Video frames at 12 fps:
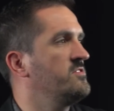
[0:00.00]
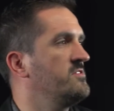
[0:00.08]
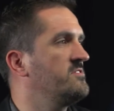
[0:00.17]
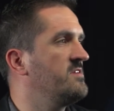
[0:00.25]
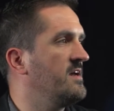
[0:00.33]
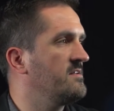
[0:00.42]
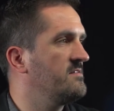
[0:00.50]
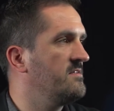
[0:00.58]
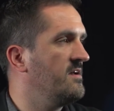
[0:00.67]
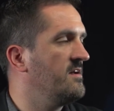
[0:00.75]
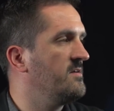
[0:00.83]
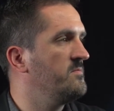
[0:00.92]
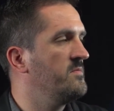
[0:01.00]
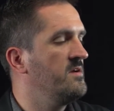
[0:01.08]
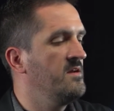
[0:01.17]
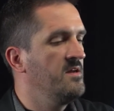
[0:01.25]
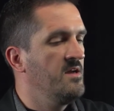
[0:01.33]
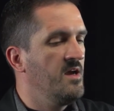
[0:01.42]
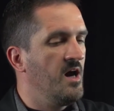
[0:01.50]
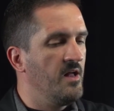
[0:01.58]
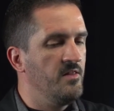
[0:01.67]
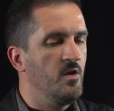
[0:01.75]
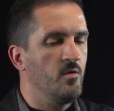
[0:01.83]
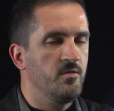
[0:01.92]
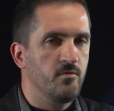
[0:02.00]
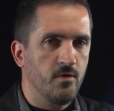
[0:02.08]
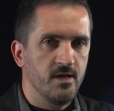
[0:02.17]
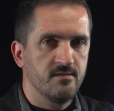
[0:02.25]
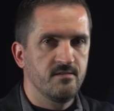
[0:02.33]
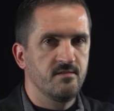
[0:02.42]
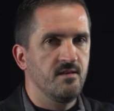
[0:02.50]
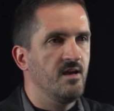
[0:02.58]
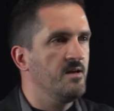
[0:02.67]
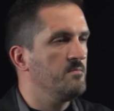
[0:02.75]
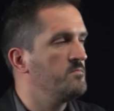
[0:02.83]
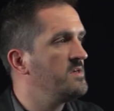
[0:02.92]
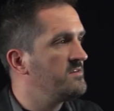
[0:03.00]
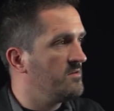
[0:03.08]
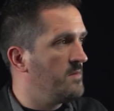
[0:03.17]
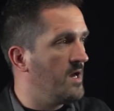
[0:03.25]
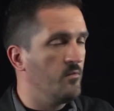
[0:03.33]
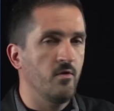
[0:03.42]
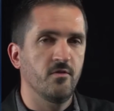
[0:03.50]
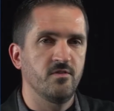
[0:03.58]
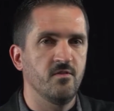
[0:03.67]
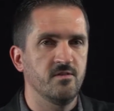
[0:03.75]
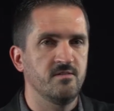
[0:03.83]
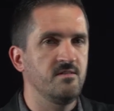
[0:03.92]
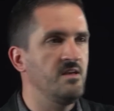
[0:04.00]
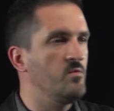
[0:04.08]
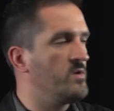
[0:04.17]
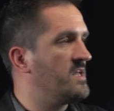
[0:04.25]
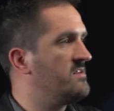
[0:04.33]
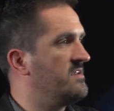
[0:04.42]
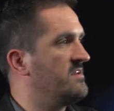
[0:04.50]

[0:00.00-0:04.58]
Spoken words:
to detect unknown threats, pieces of malware you've never seen. We can